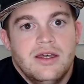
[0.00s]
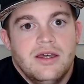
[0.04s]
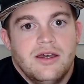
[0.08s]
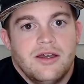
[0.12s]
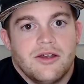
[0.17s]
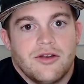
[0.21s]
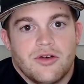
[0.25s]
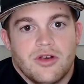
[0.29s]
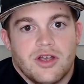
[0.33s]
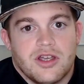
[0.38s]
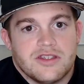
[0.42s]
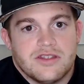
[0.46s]

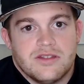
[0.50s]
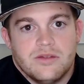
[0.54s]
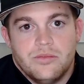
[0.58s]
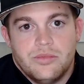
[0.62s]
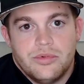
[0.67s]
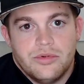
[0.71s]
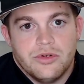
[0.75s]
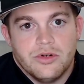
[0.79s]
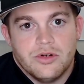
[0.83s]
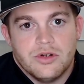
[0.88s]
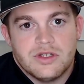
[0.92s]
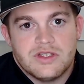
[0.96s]
across the
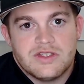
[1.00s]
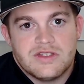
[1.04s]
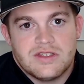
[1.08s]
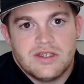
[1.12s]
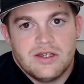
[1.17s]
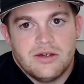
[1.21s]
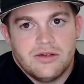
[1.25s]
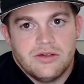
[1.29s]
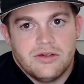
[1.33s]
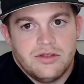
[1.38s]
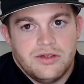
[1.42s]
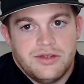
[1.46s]
board,
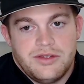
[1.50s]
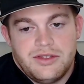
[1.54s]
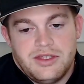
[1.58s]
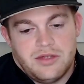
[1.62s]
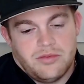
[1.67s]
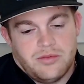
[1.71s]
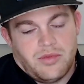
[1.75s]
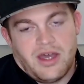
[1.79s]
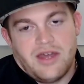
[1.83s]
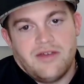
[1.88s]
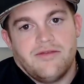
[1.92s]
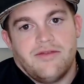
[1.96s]
so you
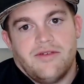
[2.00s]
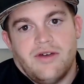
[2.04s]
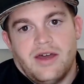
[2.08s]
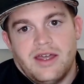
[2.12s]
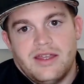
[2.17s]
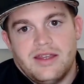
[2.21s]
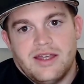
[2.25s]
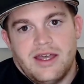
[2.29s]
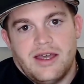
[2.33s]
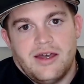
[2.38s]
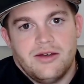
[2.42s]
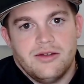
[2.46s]
might
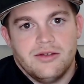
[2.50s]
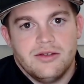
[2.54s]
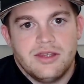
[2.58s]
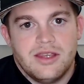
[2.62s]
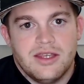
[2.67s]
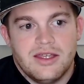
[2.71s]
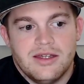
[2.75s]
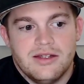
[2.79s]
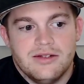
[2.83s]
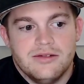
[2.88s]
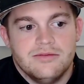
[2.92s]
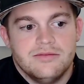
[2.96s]
find out
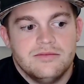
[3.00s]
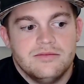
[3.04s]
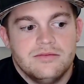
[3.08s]
that